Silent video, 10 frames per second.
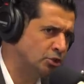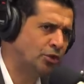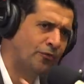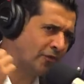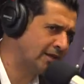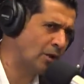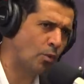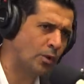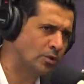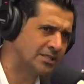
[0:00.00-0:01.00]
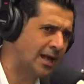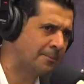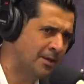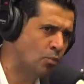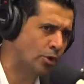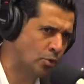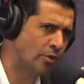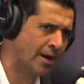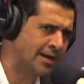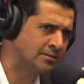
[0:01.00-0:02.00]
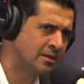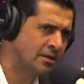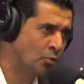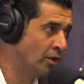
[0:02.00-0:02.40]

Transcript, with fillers: Did you forget what it was like being where you were at?